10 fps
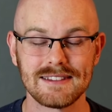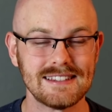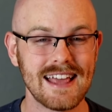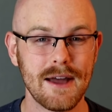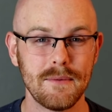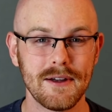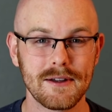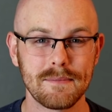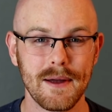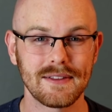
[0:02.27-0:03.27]
Today we are
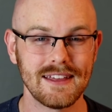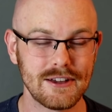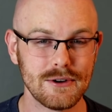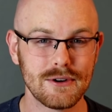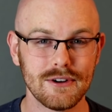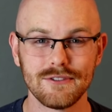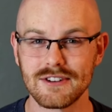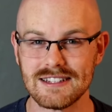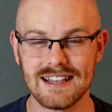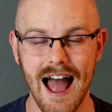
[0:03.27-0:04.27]
comparing the Google
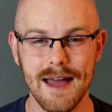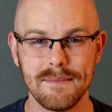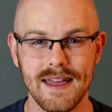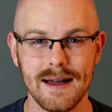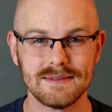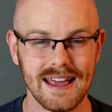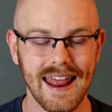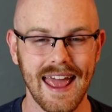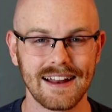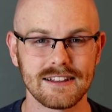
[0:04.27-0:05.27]
versus IBM
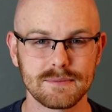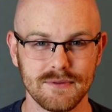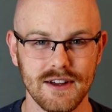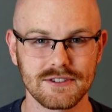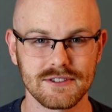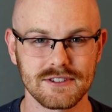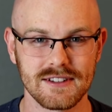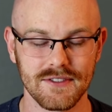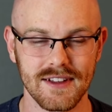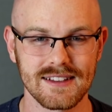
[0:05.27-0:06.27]
Data Analyst Professional
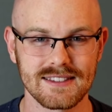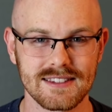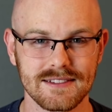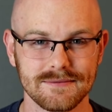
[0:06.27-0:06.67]
Certificates.